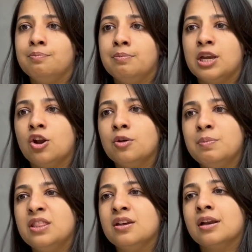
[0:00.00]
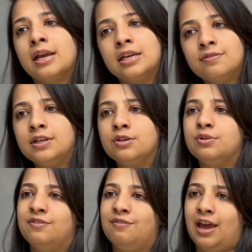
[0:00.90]
may not be the right way to
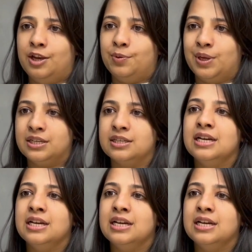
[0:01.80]
evaluate.